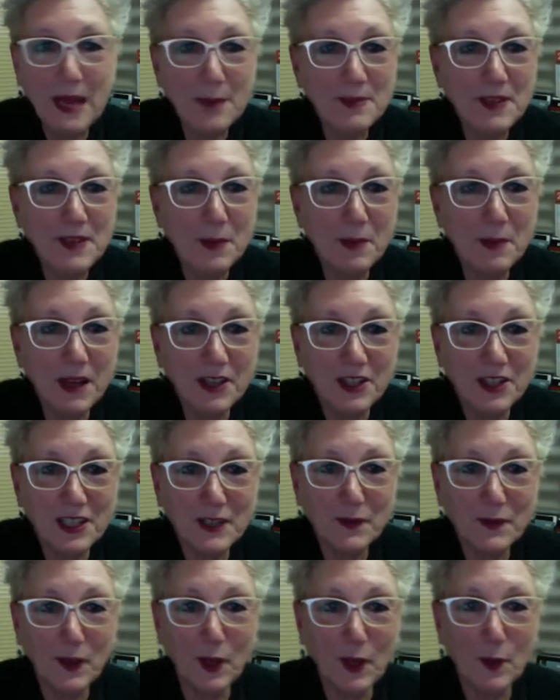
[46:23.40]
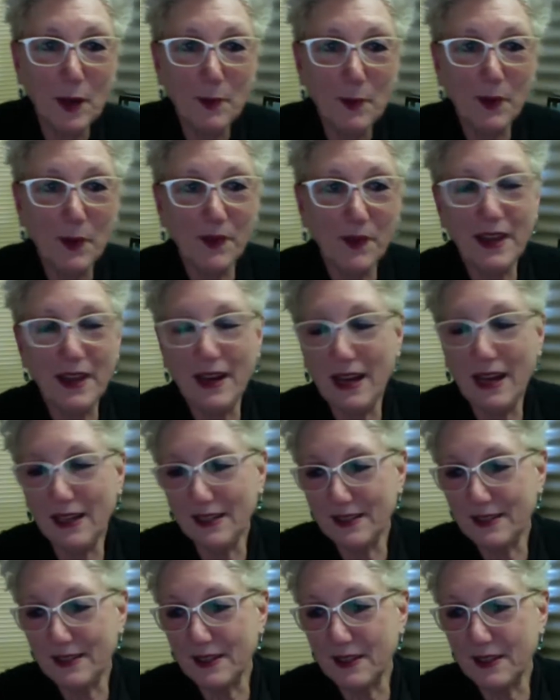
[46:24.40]
I might just follow up on that,
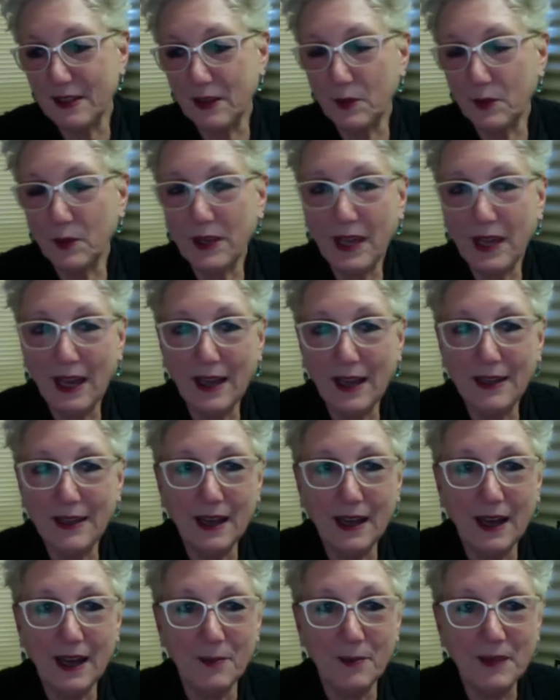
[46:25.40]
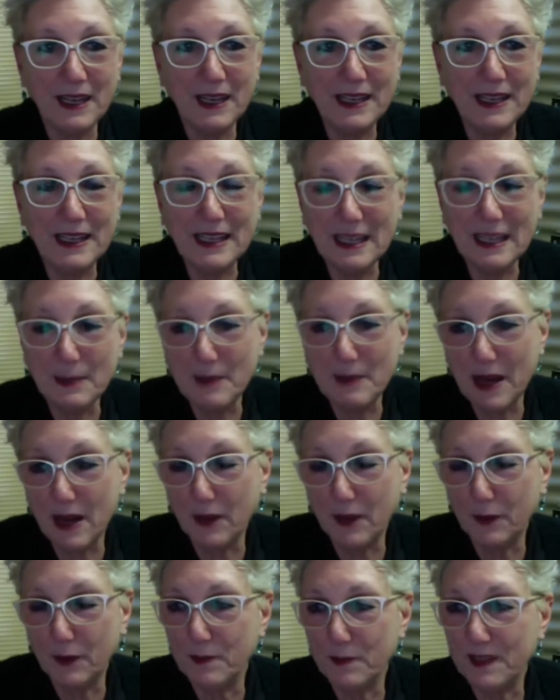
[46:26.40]
Alison, that we had an email
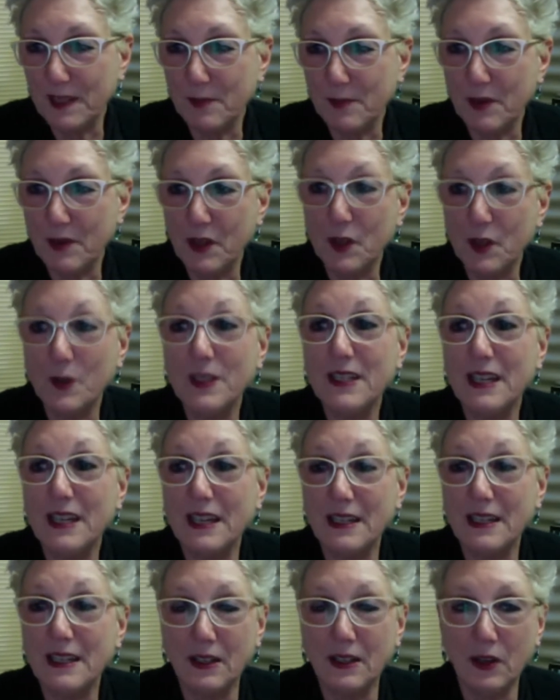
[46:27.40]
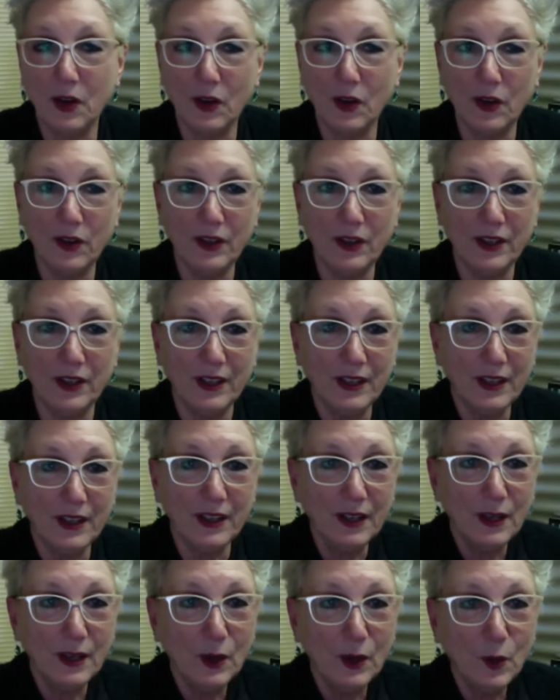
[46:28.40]
from someone who attended on
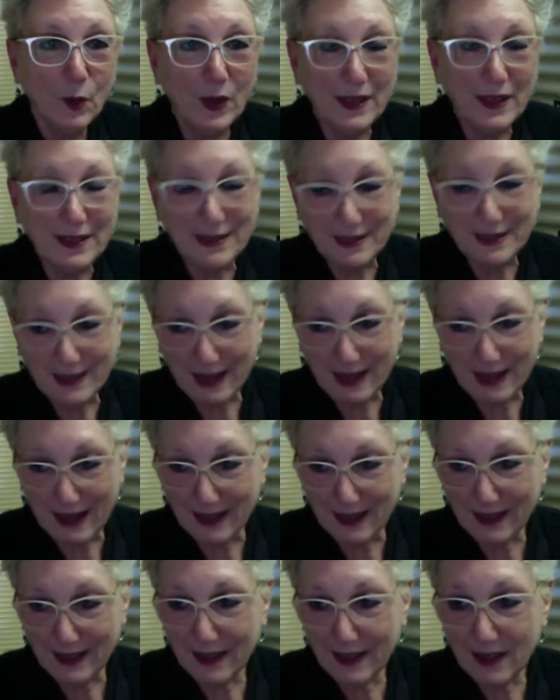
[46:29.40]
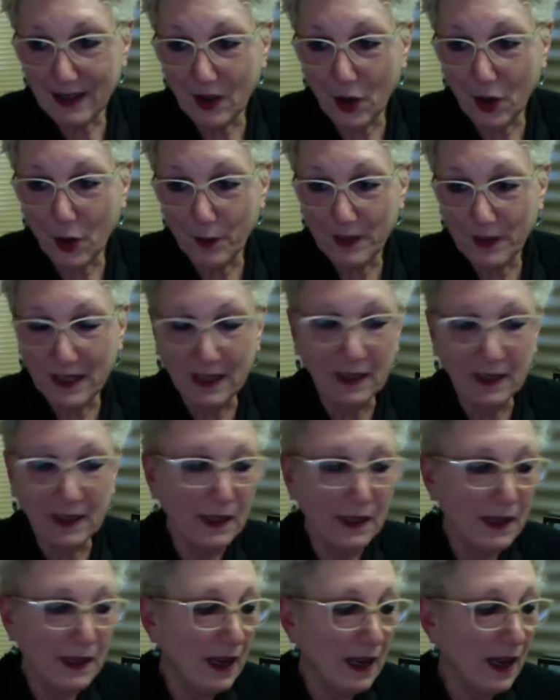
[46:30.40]
Wednesday to the opening,
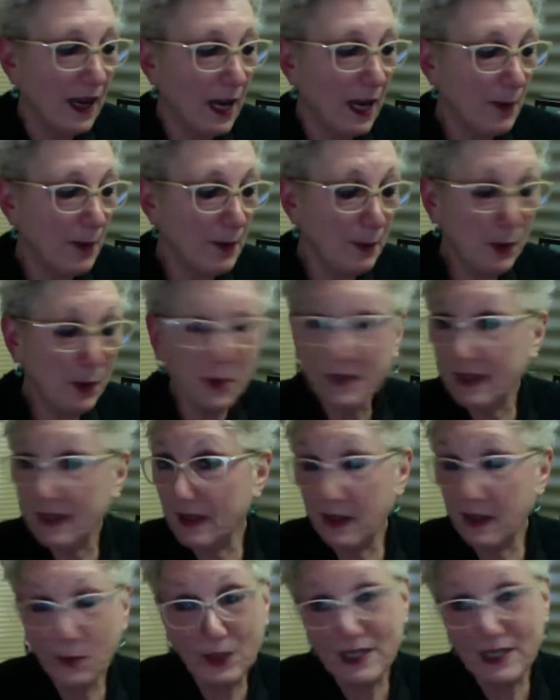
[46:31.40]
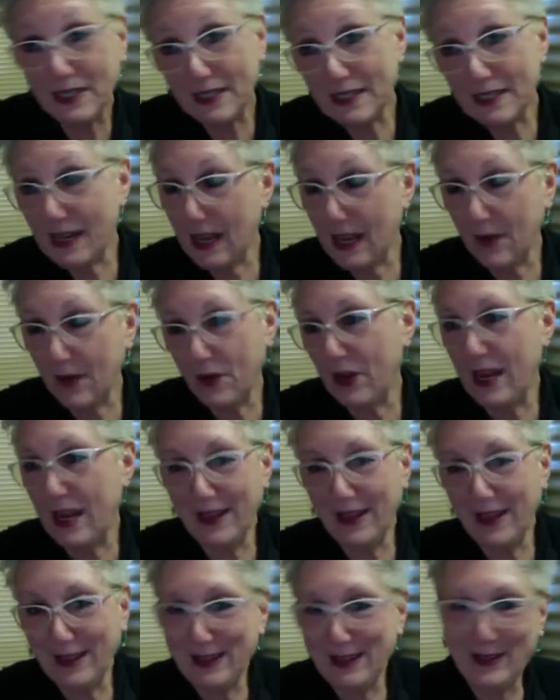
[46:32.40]
a person that we didn't have on our
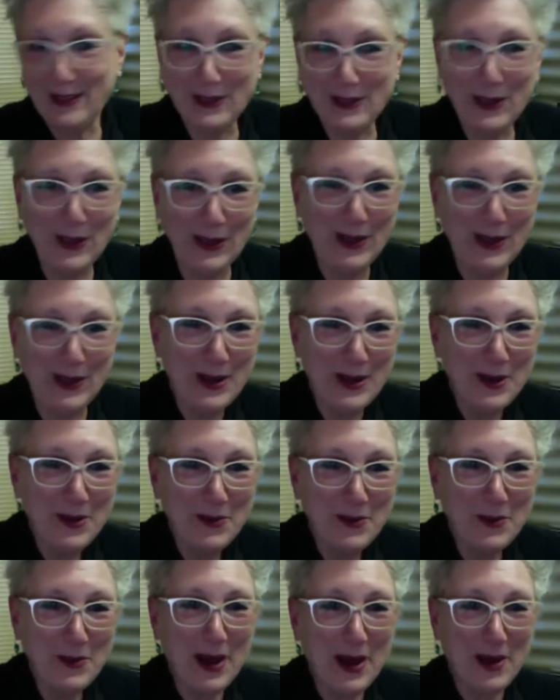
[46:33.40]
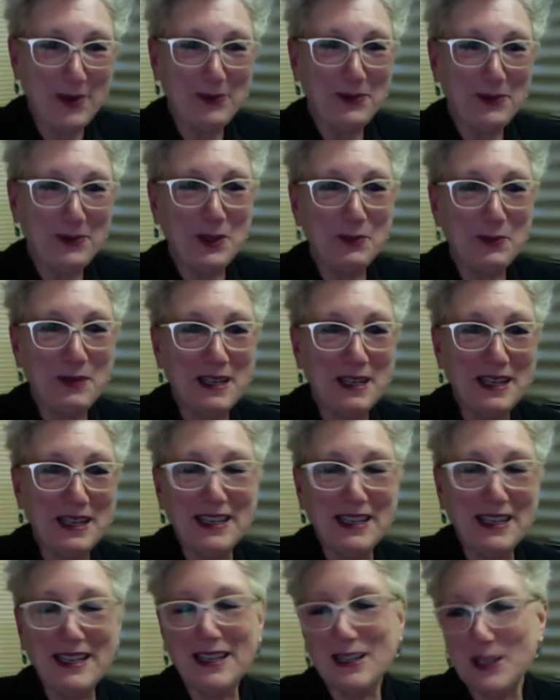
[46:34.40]
list to
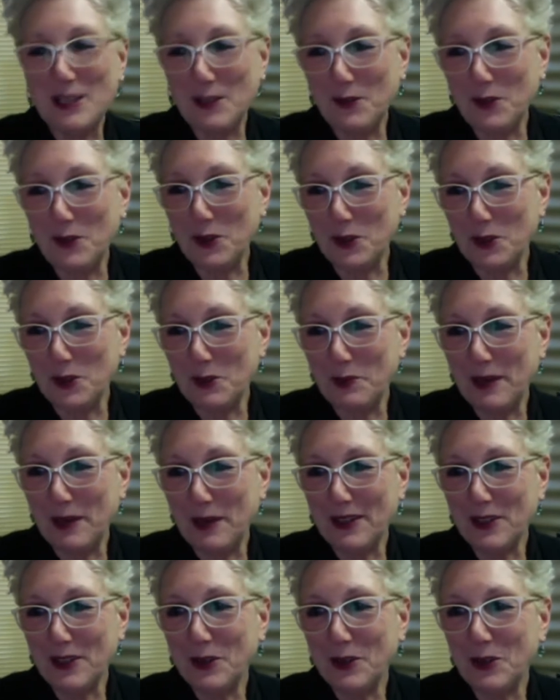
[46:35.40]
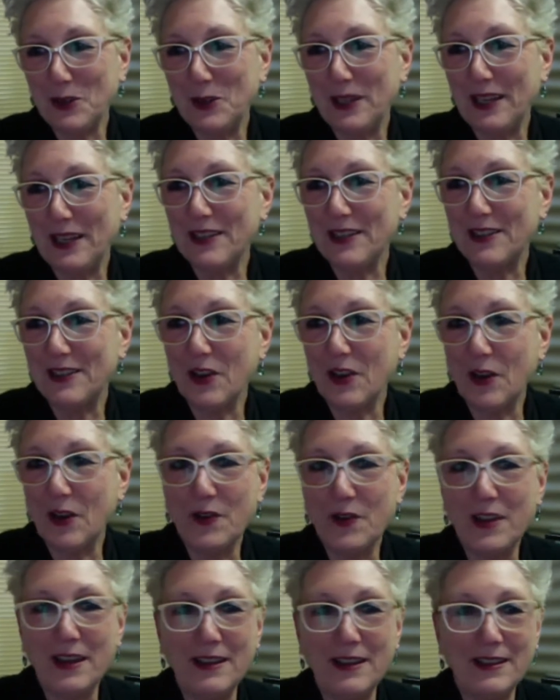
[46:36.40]
be interviewed, but who let us know
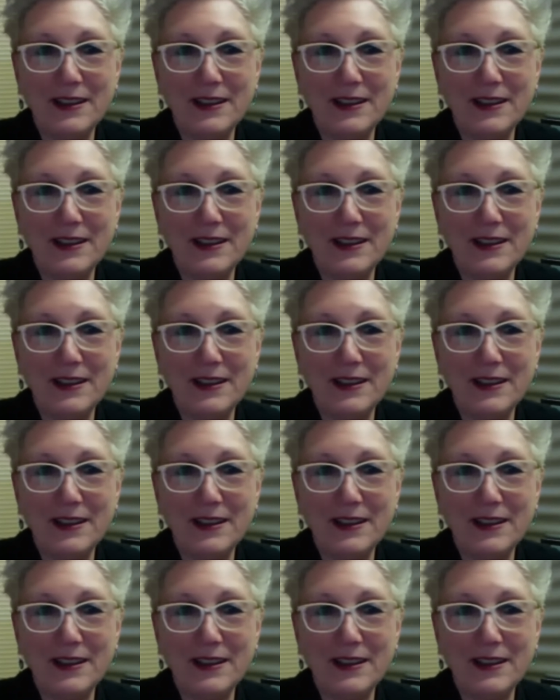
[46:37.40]
that